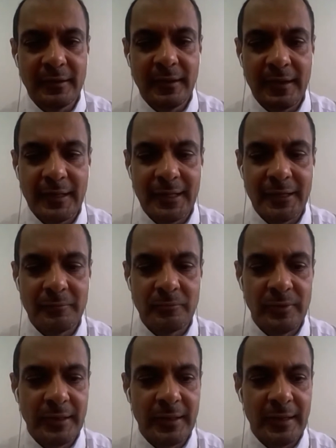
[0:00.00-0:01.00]
We are
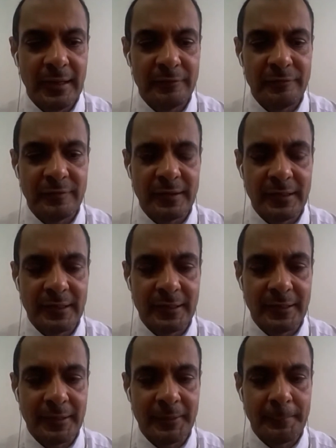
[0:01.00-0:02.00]

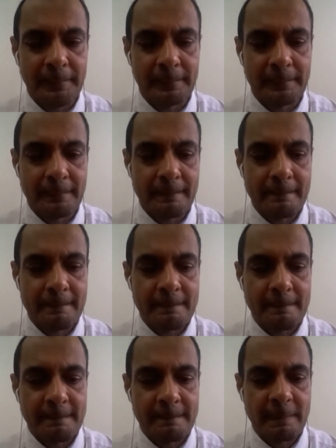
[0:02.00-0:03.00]

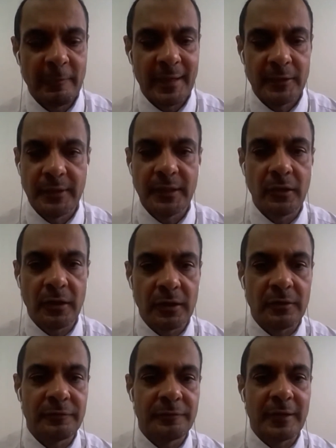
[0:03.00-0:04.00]
doing a lot
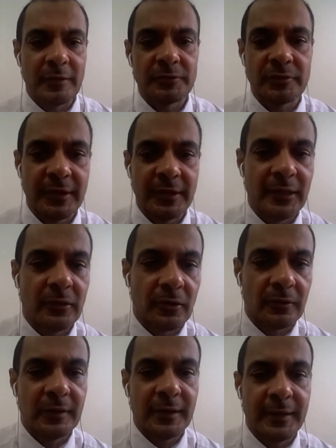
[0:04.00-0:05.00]
of our training
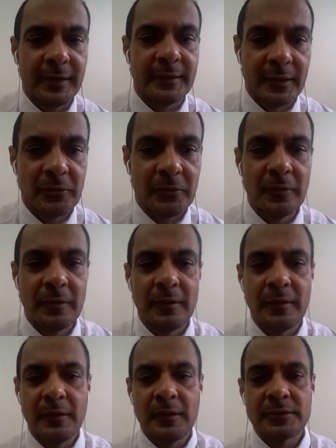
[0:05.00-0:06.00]
online now.
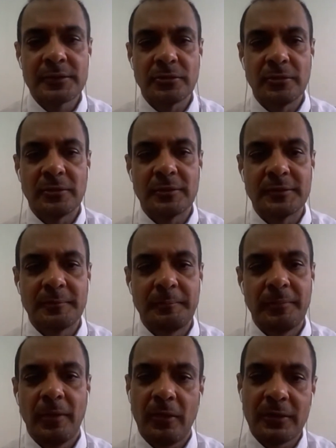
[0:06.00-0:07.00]
So
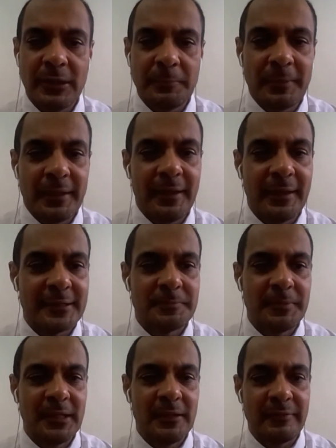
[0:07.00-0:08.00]
hockey players
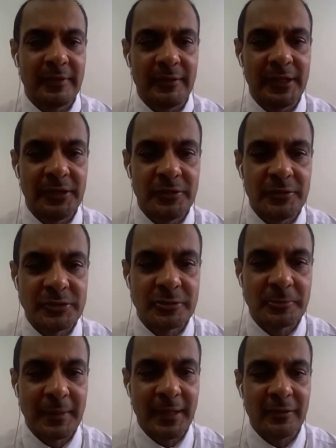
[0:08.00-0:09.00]
being very used
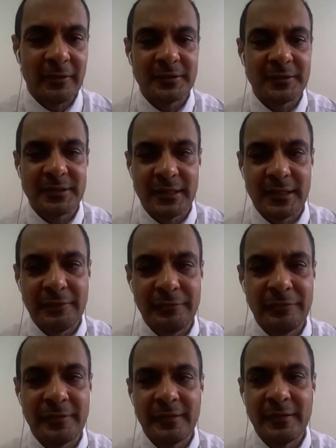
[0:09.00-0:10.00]
to playing on
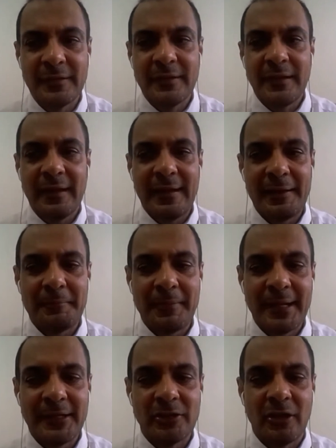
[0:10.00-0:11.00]
turf
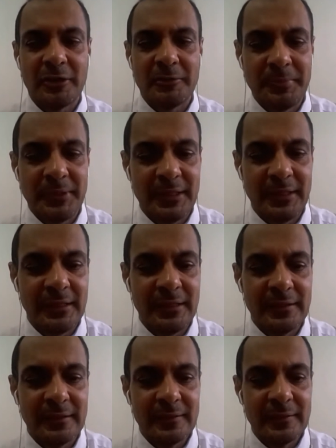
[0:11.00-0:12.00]
might not
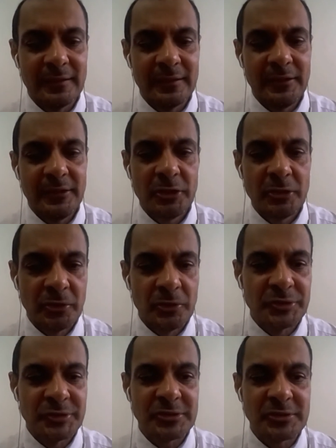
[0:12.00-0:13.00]
be
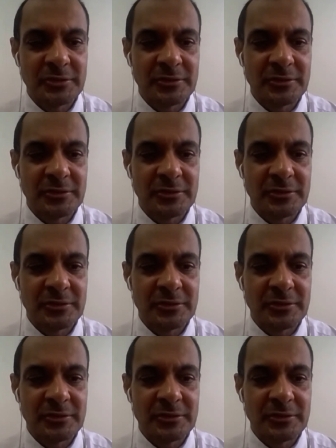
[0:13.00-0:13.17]
used